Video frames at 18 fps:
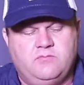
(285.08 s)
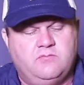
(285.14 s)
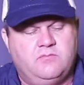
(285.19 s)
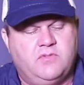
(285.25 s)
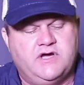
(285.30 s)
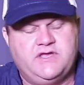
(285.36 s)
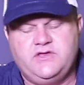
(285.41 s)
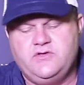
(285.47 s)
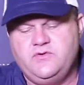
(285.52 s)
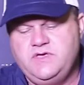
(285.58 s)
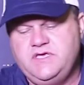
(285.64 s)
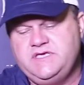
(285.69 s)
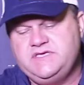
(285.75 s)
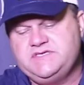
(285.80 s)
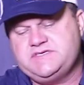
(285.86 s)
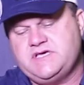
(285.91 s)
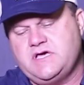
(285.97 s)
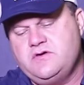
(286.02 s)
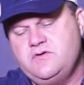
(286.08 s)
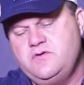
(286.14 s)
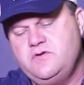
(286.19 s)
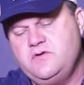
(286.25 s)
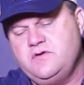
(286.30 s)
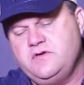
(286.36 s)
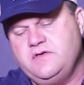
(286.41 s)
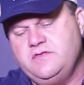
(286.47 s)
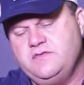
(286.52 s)
By doing so,
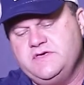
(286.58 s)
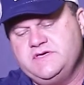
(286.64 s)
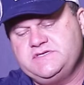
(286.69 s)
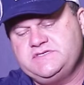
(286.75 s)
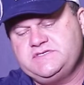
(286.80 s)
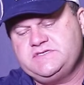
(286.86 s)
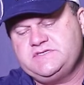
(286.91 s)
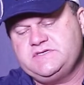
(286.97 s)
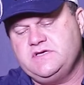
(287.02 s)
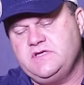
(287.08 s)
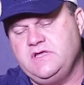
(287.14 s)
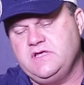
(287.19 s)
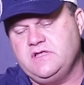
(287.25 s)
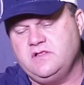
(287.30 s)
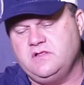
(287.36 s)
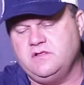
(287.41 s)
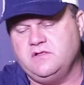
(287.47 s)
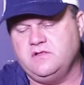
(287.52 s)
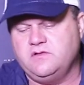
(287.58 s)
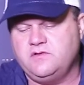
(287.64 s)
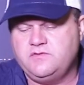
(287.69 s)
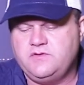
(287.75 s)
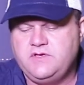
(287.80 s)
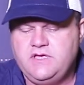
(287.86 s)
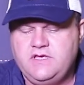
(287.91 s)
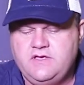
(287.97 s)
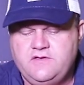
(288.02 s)
this little
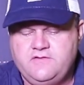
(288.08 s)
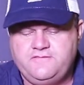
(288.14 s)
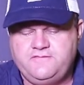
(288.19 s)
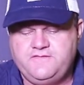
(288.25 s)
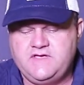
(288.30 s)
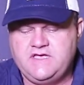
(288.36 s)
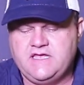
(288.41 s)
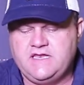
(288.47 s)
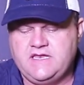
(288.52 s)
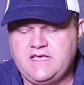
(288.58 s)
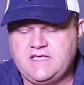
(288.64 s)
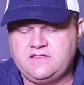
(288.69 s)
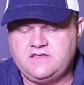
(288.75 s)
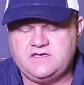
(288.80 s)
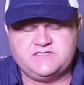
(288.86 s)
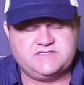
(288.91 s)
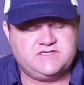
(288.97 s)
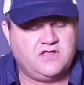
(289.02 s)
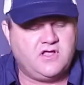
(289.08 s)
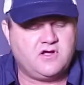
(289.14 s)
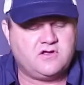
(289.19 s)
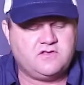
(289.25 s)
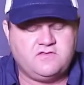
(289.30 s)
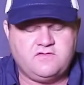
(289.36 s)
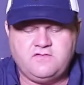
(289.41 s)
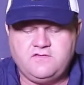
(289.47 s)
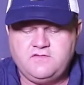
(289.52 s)
finger nut is
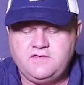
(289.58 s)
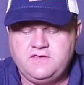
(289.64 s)
locked.